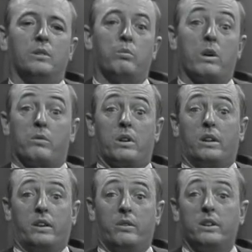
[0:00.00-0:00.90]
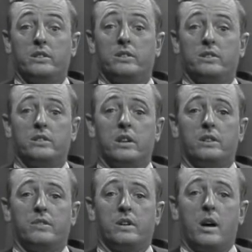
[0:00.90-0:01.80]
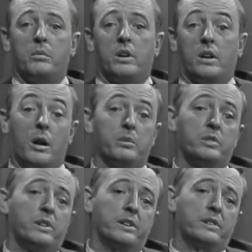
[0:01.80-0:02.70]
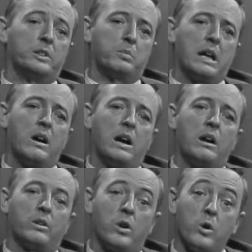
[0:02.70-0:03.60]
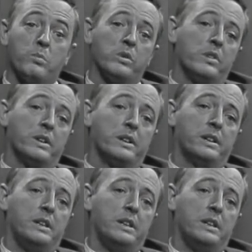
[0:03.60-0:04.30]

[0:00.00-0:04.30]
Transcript: whether or not there is such a phenomenon, obviously it exists, but how, how to cope with it.